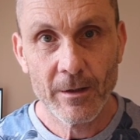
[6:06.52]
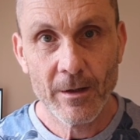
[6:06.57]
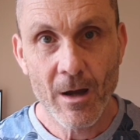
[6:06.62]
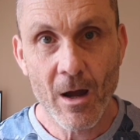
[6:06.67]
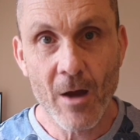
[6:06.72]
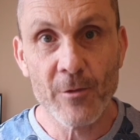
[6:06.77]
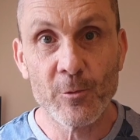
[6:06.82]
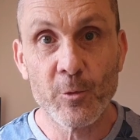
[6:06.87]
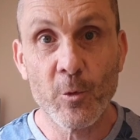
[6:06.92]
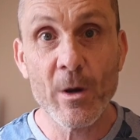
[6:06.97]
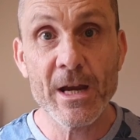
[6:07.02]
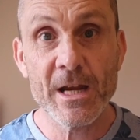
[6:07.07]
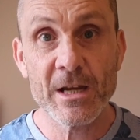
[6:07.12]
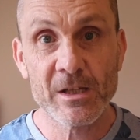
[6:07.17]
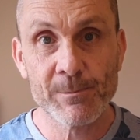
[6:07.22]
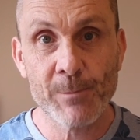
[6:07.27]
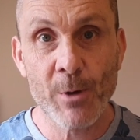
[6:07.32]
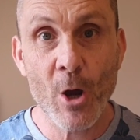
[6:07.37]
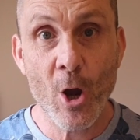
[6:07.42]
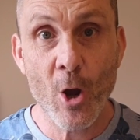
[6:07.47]
And we
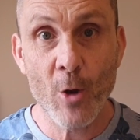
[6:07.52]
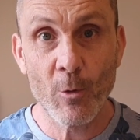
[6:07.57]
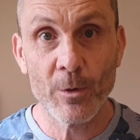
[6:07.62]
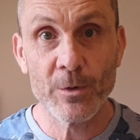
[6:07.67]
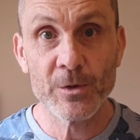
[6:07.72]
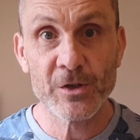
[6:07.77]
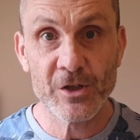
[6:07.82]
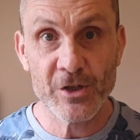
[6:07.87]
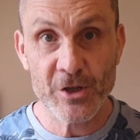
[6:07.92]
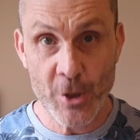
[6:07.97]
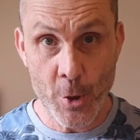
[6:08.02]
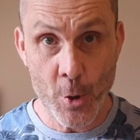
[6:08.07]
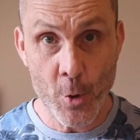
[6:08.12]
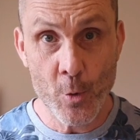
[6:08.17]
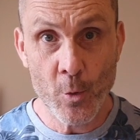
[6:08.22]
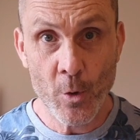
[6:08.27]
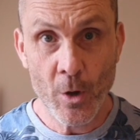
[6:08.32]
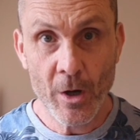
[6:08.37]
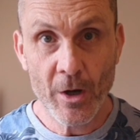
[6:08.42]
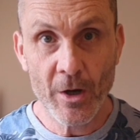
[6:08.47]
as parents,
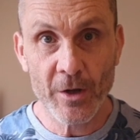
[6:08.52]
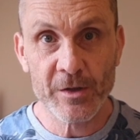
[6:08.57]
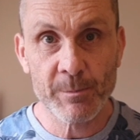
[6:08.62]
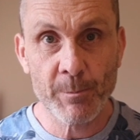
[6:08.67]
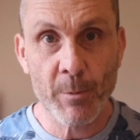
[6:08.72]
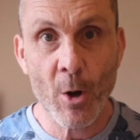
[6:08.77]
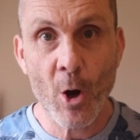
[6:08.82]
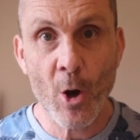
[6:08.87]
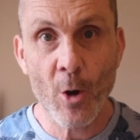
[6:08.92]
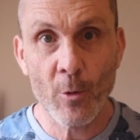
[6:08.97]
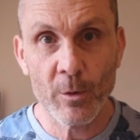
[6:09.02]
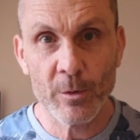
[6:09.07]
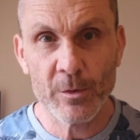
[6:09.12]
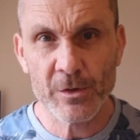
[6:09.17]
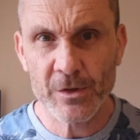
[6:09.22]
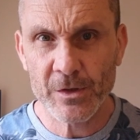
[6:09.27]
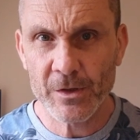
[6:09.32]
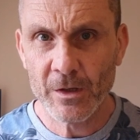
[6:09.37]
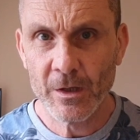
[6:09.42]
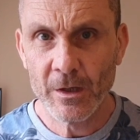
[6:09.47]
you as
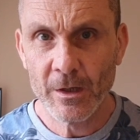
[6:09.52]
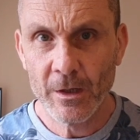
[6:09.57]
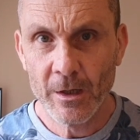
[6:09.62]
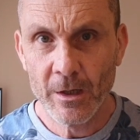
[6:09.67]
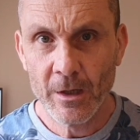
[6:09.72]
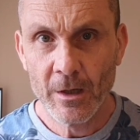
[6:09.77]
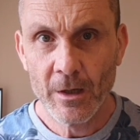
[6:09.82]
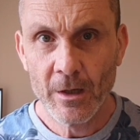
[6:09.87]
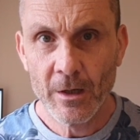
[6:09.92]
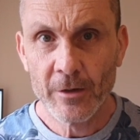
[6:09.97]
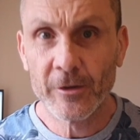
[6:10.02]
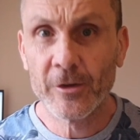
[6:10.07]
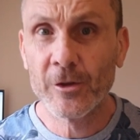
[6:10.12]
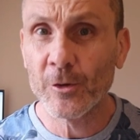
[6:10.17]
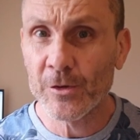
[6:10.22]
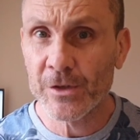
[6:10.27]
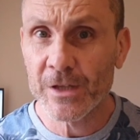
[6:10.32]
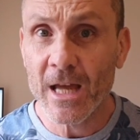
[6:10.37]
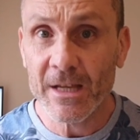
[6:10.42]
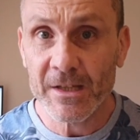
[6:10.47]
parents,
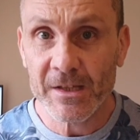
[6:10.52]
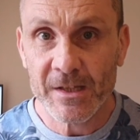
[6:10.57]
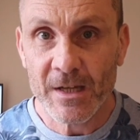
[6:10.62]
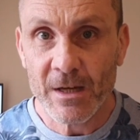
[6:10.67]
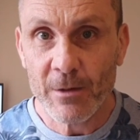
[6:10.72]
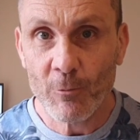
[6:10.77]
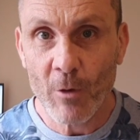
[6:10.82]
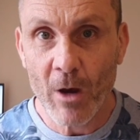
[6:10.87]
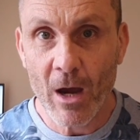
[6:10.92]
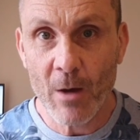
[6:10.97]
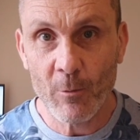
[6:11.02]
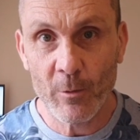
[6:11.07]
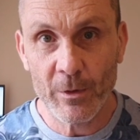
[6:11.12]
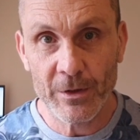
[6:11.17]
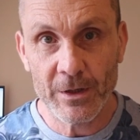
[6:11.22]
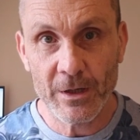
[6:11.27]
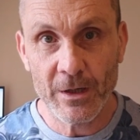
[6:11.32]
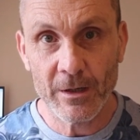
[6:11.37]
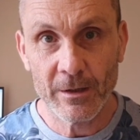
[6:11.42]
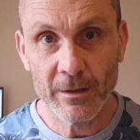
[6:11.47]
does that sit right with
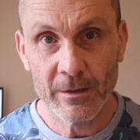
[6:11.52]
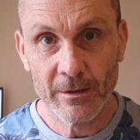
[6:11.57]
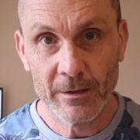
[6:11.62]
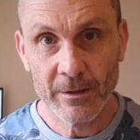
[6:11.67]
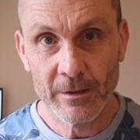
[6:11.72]
you?